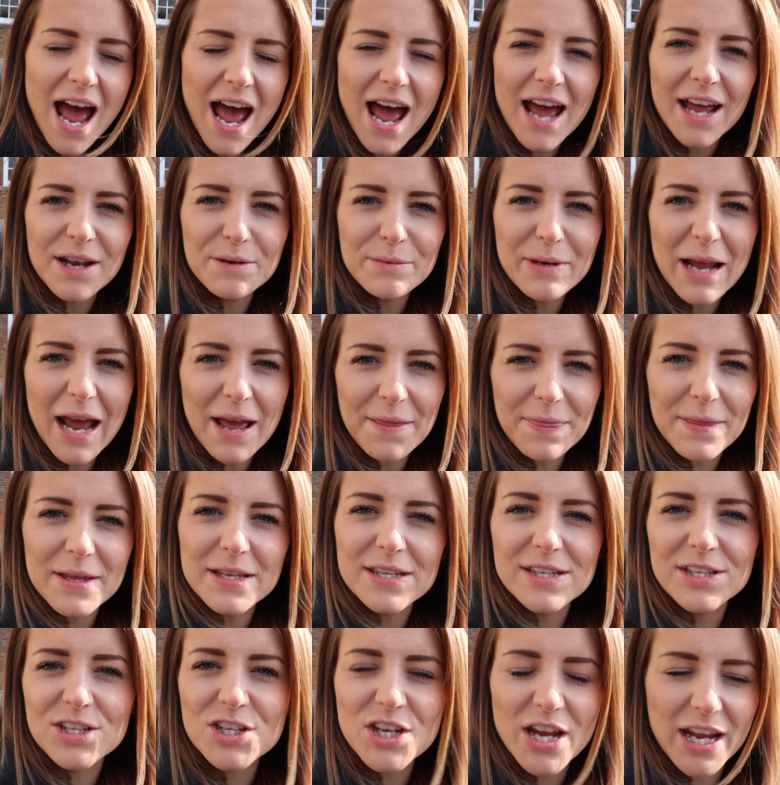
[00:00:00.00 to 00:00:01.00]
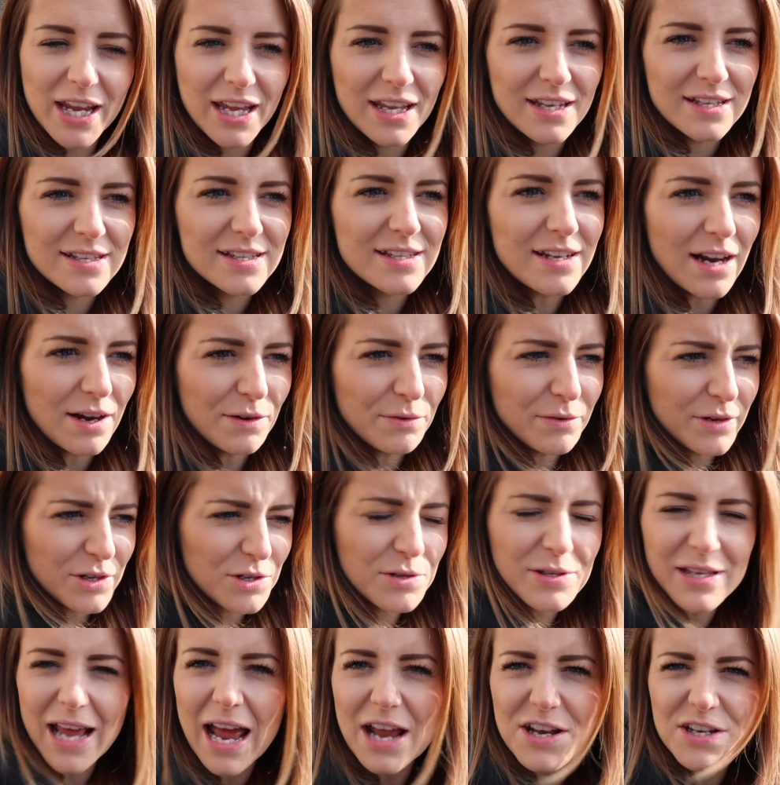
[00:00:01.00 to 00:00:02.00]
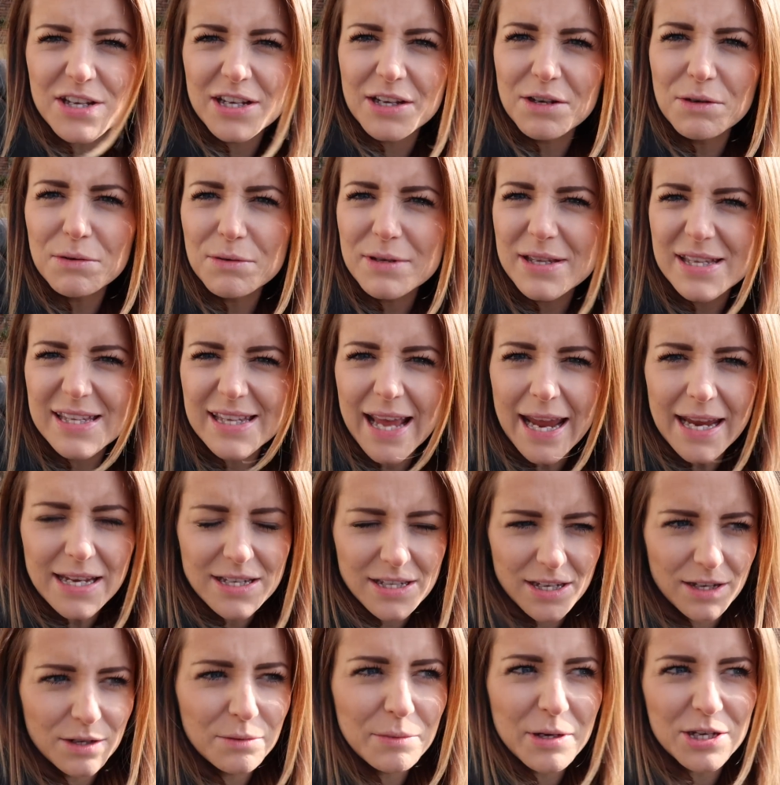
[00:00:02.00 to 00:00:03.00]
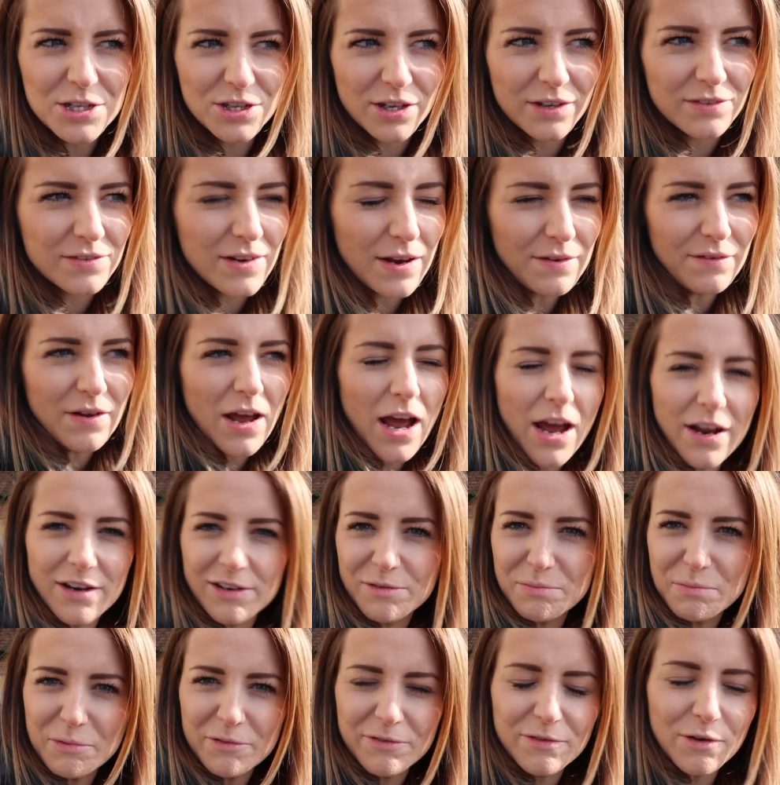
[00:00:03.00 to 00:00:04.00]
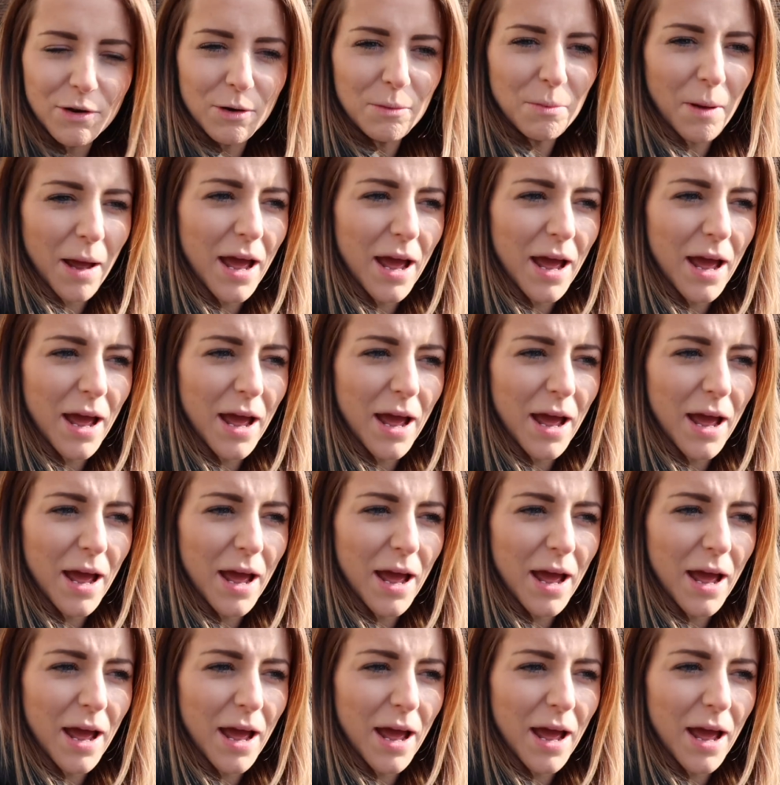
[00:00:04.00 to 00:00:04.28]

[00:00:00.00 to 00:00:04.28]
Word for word: And we had this chicken stuff, which was actually called seitan, which I've never heard of before.